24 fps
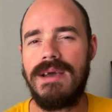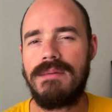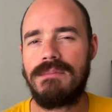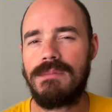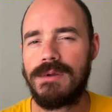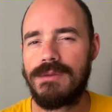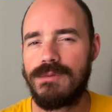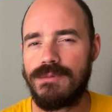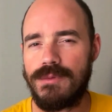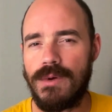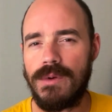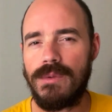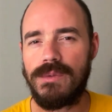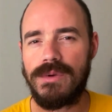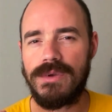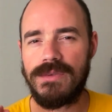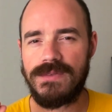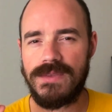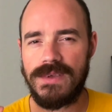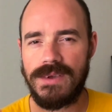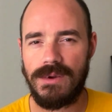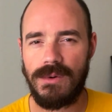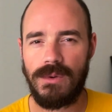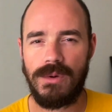but
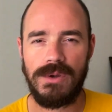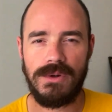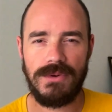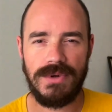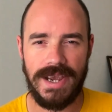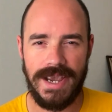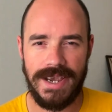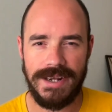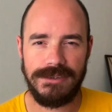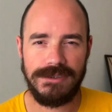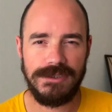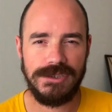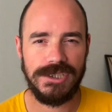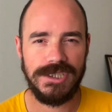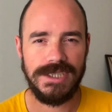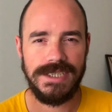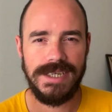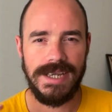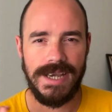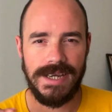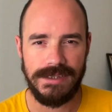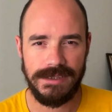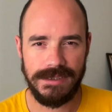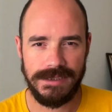focusing all your
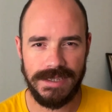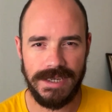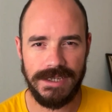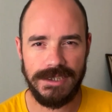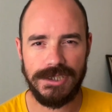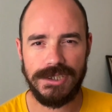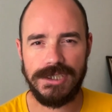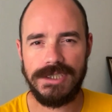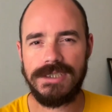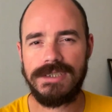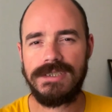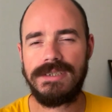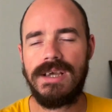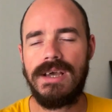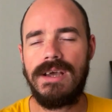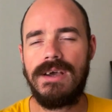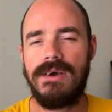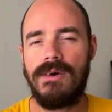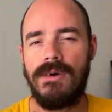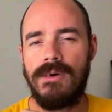energy and attention